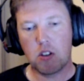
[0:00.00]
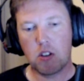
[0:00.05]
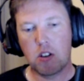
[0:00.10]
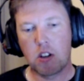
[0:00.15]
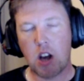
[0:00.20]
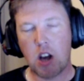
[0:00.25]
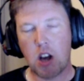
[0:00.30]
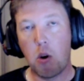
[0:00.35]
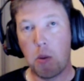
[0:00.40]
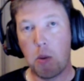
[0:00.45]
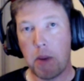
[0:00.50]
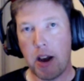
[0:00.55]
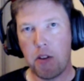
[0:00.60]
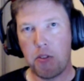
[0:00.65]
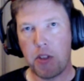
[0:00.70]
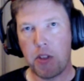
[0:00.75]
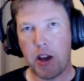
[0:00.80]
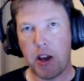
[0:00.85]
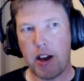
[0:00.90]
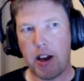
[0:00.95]
go
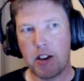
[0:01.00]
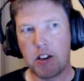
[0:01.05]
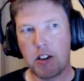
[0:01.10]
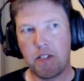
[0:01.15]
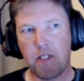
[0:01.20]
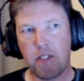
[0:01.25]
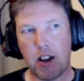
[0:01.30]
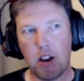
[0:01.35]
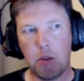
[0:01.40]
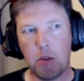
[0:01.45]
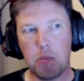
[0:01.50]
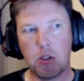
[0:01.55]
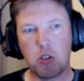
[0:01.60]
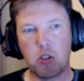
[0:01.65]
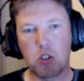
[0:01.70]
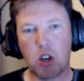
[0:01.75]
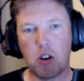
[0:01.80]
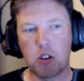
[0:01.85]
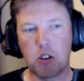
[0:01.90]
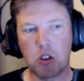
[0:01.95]
about their development
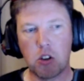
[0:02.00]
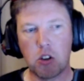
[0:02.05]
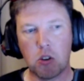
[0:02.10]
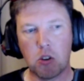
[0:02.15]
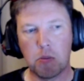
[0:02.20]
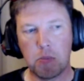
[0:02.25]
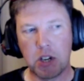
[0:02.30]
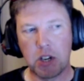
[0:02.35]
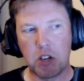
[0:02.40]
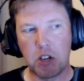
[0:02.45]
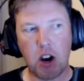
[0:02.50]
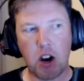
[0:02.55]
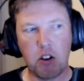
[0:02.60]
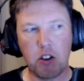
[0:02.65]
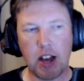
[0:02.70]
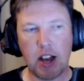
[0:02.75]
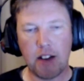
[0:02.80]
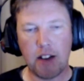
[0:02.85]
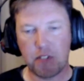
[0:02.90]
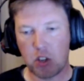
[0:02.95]
cycle. I mean, you
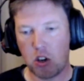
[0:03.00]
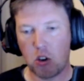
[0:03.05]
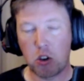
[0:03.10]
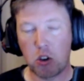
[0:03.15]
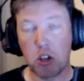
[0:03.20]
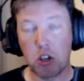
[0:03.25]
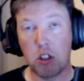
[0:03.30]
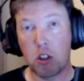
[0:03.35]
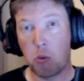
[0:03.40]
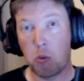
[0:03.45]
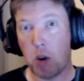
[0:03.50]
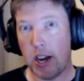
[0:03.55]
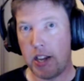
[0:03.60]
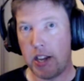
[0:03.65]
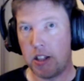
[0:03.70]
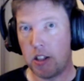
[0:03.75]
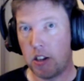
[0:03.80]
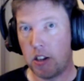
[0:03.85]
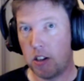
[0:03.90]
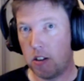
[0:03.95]
only have to look at the way
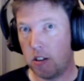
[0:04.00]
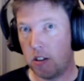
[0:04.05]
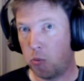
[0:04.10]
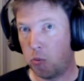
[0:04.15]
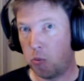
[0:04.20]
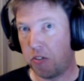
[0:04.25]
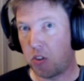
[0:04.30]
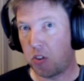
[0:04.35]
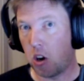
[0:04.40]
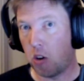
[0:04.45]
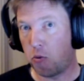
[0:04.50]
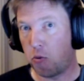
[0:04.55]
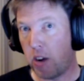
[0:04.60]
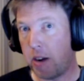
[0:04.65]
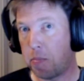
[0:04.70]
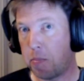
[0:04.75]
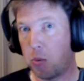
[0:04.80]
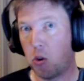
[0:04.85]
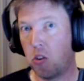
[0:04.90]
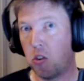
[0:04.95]
that we've got
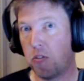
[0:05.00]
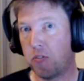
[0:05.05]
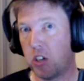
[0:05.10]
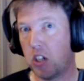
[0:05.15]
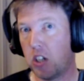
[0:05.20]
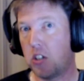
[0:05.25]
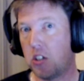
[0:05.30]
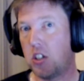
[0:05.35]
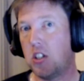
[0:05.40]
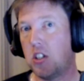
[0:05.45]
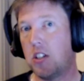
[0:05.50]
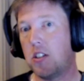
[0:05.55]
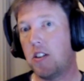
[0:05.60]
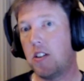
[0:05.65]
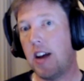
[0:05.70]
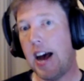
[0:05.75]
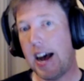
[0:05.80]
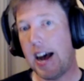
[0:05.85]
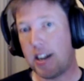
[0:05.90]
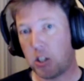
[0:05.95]
Red Bull versus
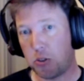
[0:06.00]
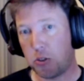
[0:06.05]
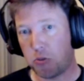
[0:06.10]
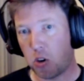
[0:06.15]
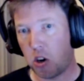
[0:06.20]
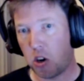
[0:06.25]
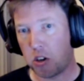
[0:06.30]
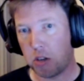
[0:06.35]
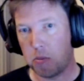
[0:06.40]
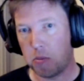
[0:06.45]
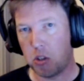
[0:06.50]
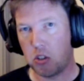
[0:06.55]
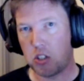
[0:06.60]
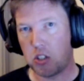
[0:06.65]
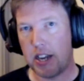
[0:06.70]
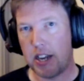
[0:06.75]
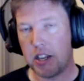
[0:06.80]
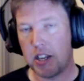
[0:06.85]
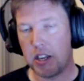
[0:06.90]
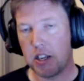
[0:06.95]
Haas, for argument's
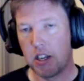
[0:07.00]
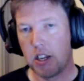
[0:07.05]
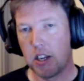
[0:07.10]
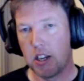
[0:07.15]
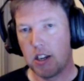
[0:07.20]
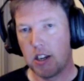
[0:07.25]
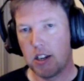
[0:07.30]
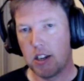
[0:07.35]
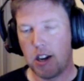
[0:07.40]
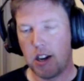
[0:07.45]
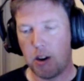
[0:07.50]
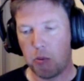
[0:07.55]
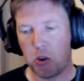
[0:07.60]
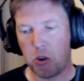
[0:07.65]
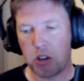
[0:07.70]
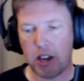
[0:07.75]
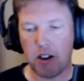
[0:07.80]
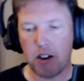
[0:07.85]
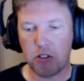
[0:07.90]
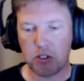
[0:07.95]
sake. We'll
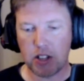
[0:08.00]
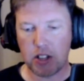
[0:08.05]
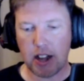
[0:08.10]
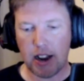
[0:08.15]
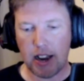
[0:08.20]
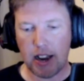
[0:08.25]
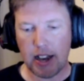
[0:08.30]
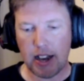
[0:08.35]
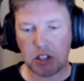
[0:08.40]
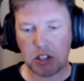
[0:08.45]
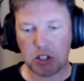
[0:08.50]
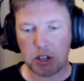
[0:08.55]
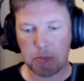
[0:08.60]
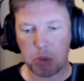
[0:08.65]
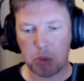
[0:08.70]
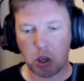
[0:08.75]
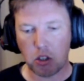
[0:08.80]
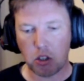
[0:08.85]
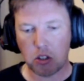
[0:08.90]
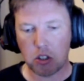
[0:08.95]
get onto that later,
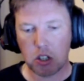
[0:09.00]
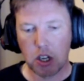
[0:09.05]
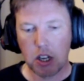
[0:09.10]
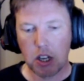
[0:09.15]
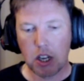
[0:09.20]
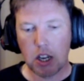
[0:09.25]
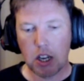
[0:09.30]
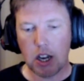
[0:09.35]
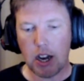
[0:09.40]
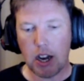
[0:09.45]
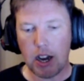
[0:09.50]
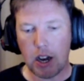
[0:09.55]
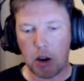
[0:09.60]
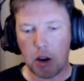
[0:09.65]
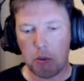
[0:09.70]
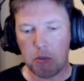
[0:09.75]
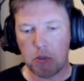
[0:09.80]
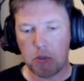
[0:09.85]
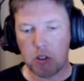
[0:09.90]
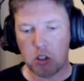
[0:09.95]
but
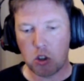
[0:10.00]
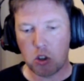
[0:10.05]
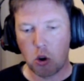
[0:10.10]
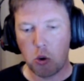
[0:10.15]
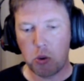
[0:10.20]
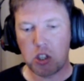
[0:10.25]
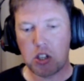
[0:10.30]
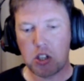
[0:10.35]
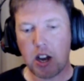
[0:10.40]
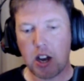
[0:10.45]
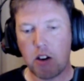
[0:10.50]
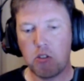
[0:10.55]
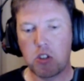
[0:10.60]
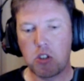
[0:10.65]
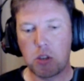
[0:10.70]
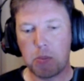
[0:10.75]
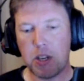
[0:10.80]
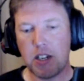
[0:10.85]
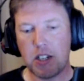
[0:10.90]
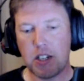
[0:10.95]
there's always going
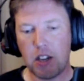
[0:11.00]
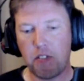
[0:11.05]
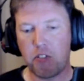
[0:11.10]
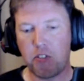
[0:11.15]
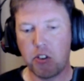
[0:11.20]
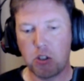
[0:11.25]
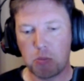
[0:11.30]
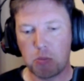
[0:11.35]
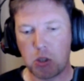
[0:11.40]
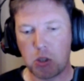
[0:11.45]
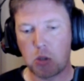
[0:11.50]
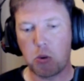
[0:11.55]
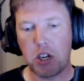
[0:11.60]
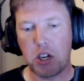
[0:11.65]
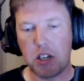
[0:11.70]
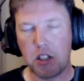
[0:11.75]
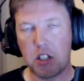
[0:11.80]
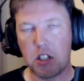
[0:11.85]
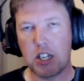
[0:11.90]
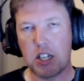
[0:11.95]
to be a difference
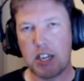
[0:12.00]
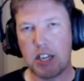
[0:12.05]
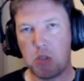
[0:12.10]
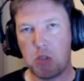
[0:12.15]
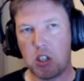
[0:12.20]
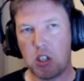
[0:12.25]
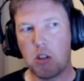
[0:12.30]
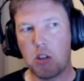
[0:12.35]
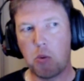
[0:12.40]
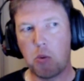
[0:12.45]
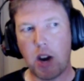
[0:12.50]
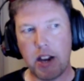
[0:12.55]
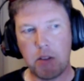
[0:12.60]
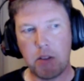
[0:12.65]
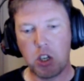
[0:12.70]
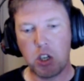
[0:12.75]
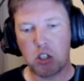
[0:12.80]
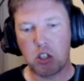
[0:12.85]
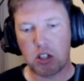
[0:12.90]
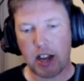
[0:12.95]
between the teams in the way
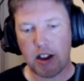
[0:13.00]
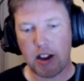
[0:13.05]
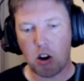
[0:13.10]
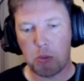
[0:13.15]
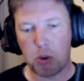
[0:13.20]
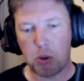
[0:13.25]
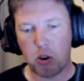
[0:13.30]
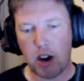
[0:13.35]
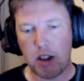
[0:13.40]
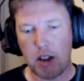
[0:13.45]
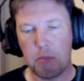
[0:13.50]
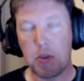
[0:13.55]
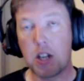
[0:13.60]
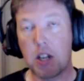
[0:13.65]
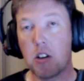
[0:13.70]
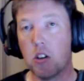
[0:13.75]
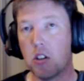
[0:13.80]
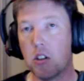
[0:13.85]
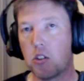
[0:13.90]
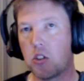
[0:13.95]
in which they operate
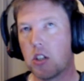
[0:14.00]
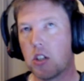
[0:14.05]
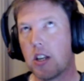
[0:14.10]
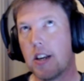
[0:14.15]
because